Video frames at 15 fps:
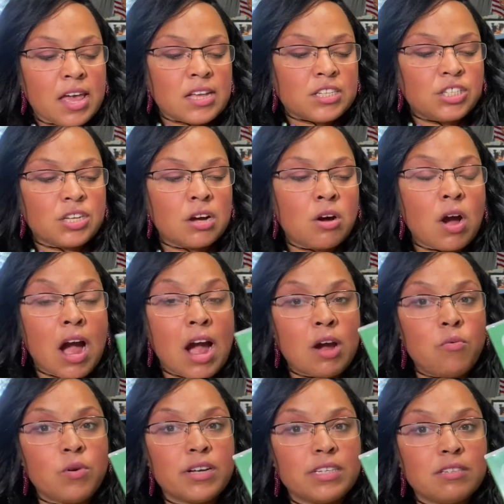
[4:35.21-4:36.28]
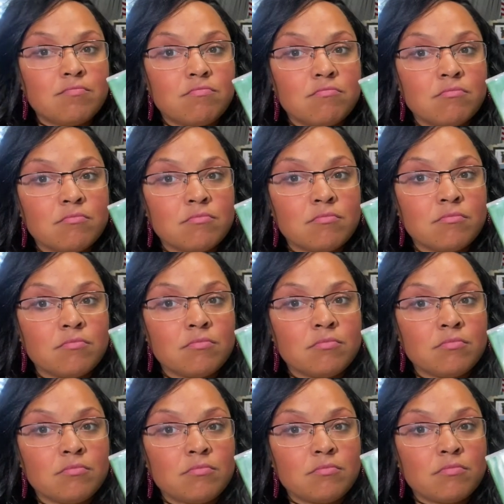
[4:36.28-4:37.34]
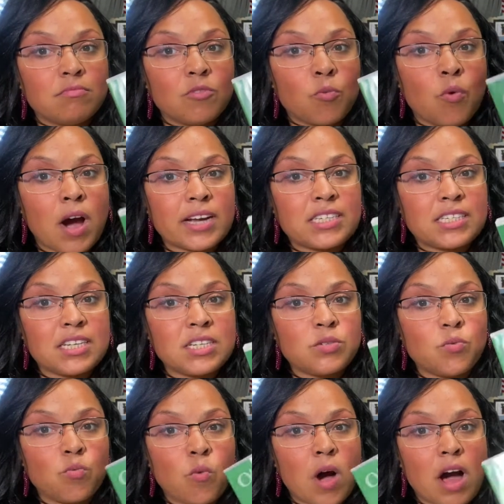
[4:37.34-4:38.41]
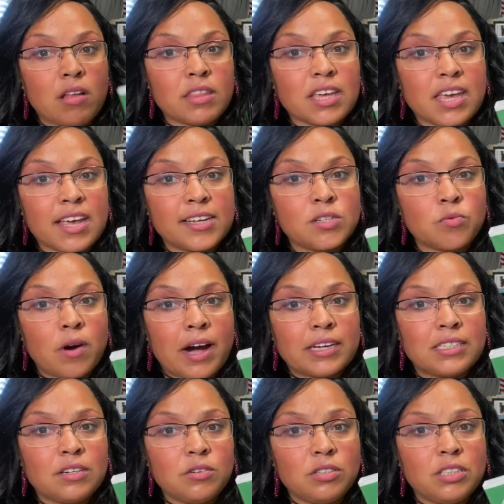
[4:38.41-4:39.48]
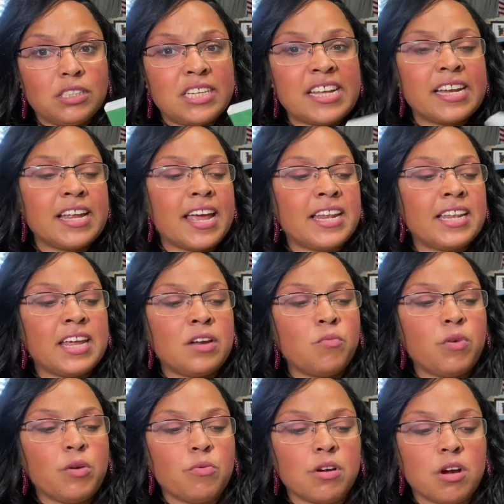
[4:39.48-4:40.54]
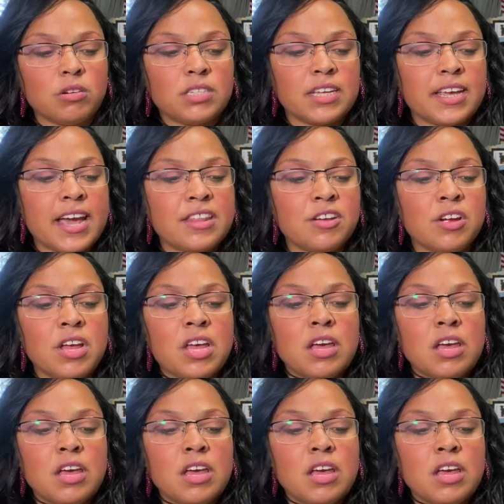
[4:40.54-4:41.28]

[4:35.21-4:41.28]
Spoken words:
So I would watch this while the kids watched it, and then we would go together.